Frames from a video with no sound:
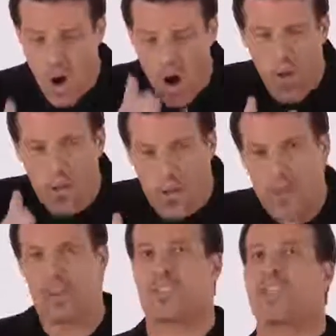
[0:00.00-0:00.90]
All the
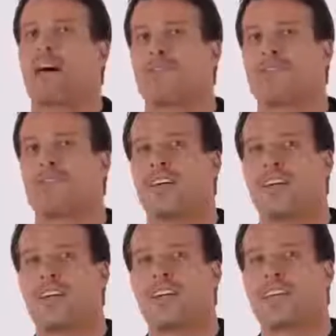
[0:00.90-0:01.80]
little stuff.
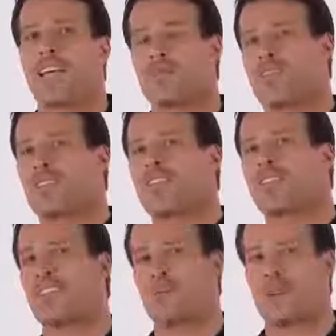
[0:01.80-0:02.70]
That's where
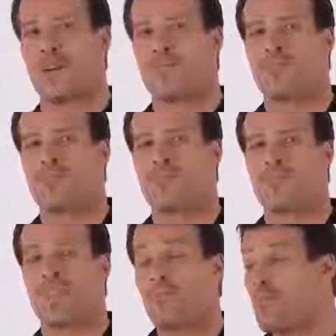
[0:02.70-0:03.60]
success comes from.
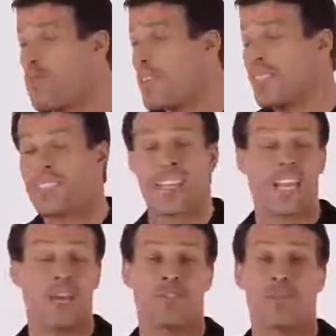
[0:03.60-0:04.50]
In business, it
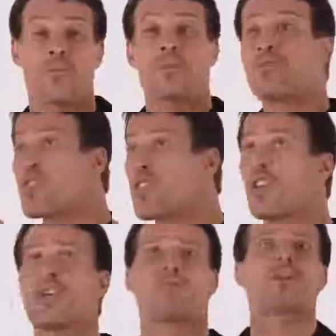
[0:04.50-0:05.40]
comes from
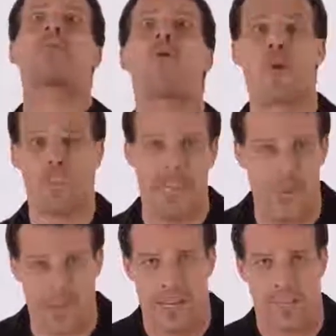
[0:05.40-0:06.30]
delivering more than
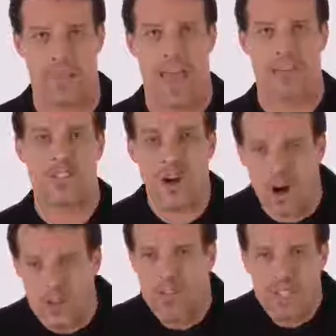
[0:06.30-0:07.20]
anybody could imagine.
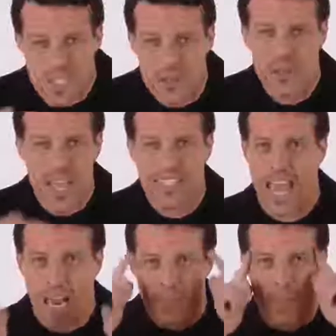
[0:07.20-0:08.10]
All those little things
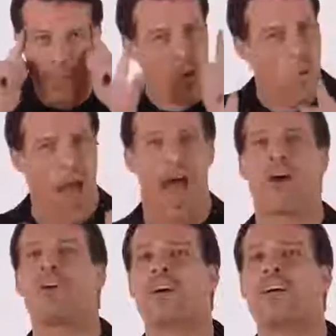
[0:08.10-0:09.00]
add up. People go,
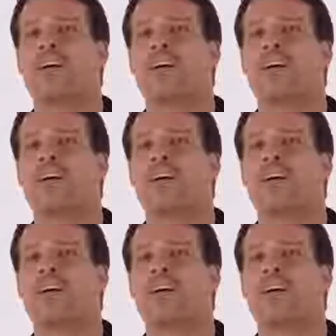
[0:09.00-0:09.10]
wow,